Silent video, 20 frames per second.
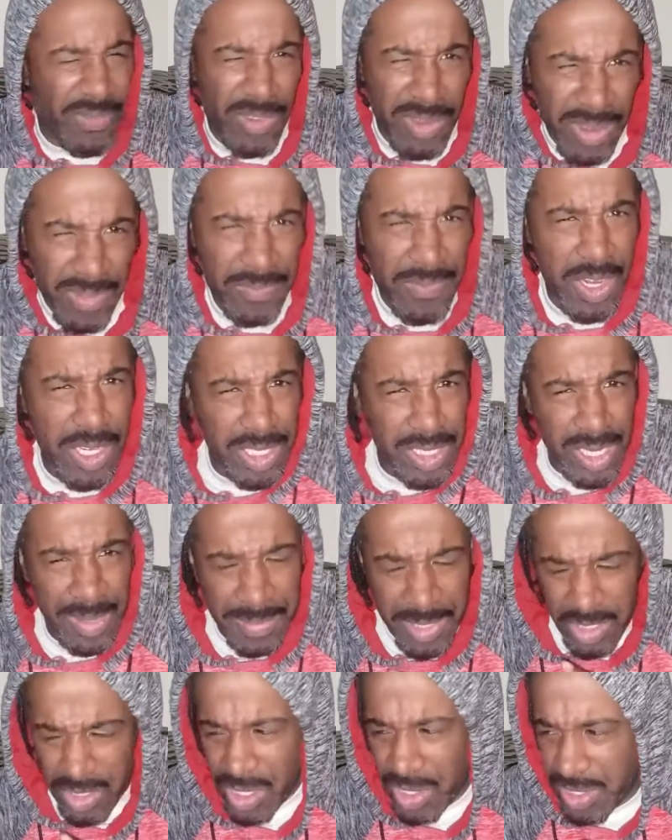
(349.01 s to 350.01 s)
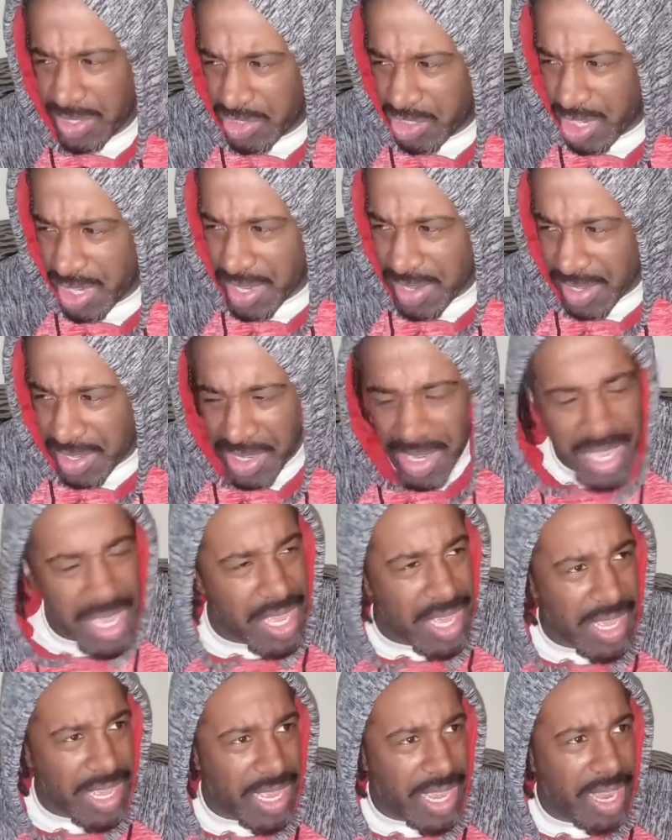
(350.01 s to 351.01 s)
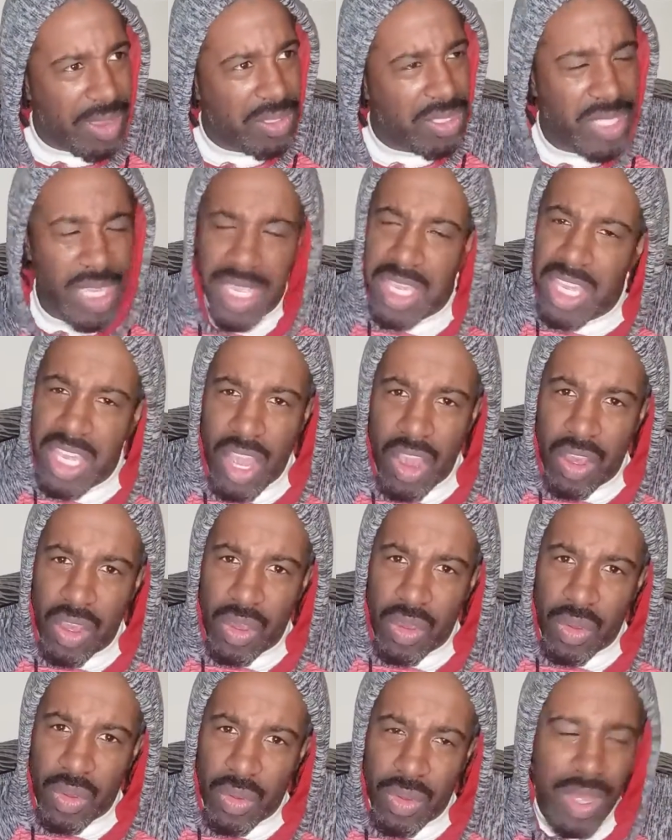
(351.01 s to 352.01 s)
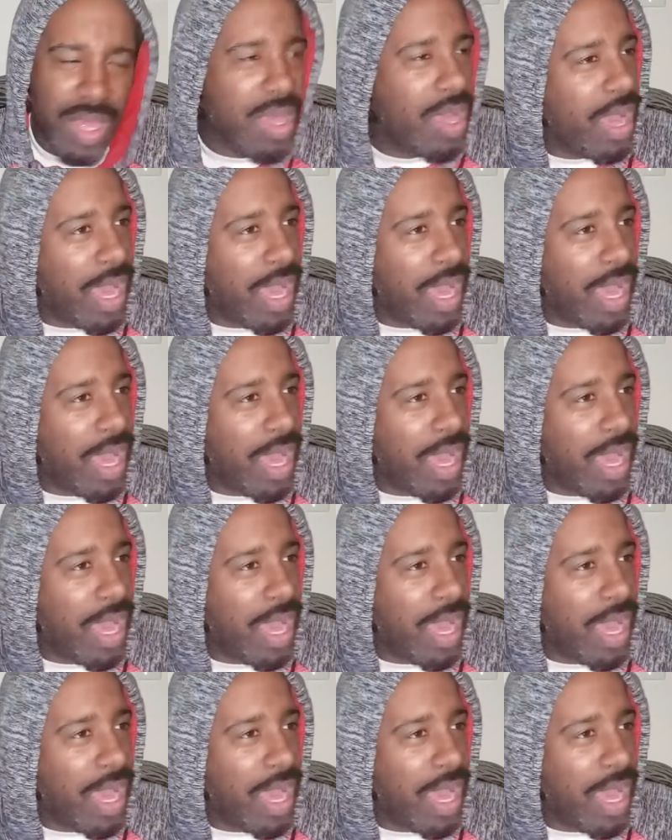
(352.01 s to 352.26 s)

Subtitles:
from the first time I saw the trailer. I was like, yo,